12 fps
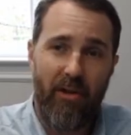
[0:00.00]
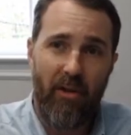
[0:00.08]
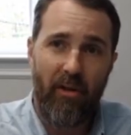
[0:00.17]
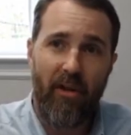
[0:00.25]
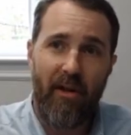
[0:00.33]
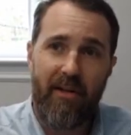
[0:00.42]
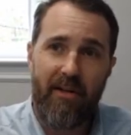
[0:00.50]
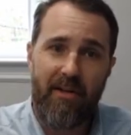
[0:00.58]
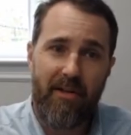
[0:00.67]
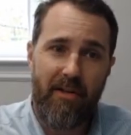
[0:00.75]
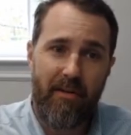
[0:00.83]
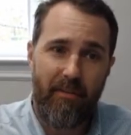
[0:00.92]

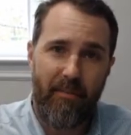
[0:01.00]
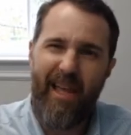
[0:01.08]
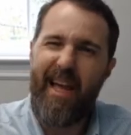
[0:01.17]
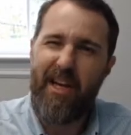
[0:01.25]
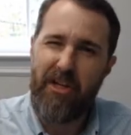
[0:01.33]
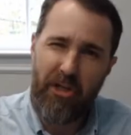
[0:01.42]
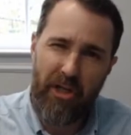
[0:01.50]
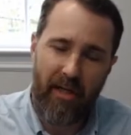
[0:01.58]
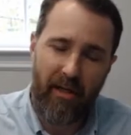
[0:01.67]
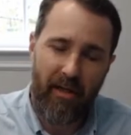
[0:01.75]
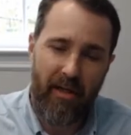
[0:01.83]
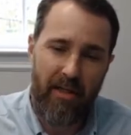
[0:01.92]
lungs as
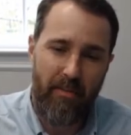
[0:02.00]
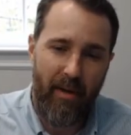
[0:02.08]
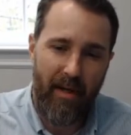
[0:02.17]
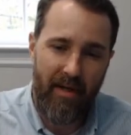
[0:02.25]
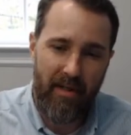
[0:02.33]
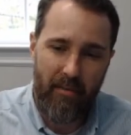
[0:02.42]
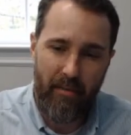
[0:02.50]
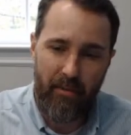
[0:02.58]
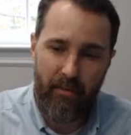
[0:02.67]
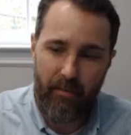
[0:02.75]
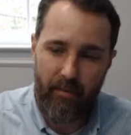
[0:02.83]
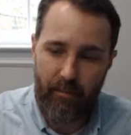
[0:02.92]
gently as possible.